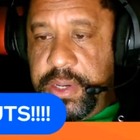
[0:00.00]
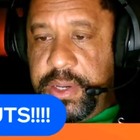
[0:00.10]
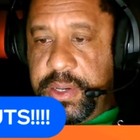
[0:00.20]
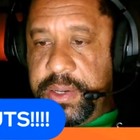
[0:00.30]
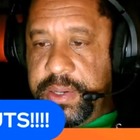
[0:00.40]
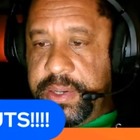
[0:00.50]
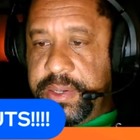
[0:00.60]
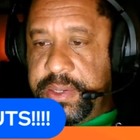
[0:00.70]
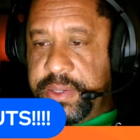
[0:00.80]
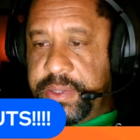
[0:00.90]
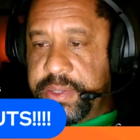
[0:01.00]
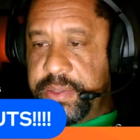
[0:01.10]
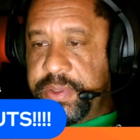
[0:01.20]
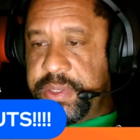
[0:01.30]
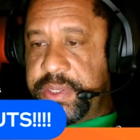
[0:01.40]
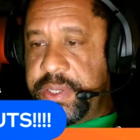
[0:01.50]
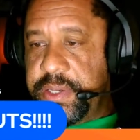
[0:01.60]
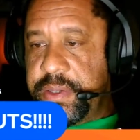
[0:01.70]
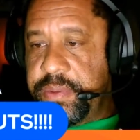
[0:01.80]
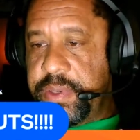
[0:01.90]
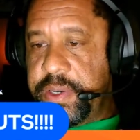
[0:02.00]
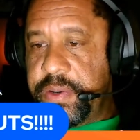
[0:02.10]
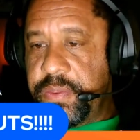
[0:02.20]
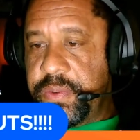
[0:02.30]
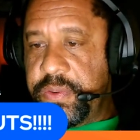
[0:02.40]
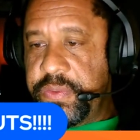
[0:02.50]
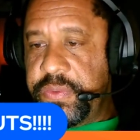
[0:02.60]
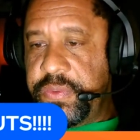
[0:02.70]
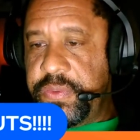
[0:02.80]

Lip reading: Gonna be setting up an Airwolf.